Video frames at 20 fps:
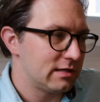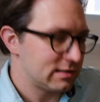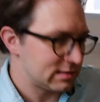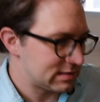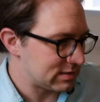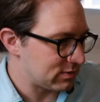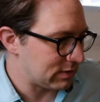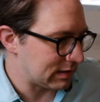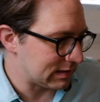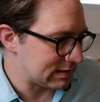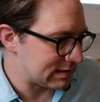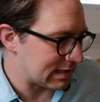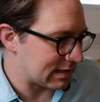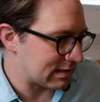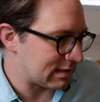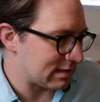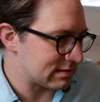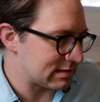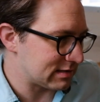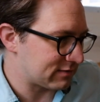so we can take it
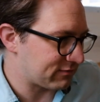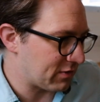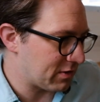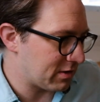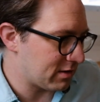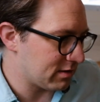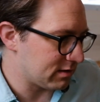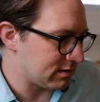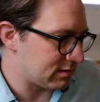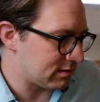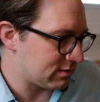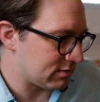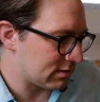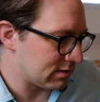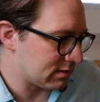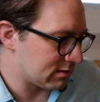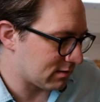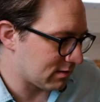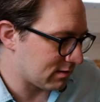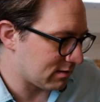out this fall and do a
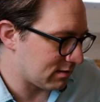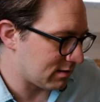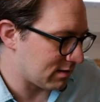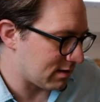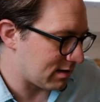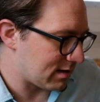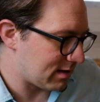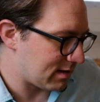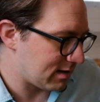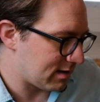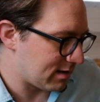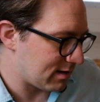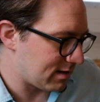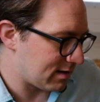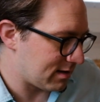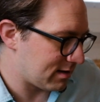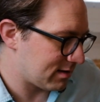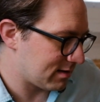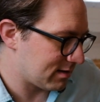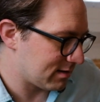
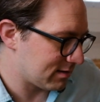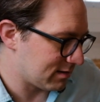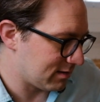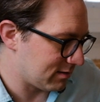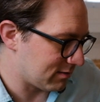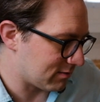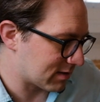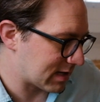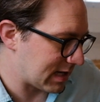little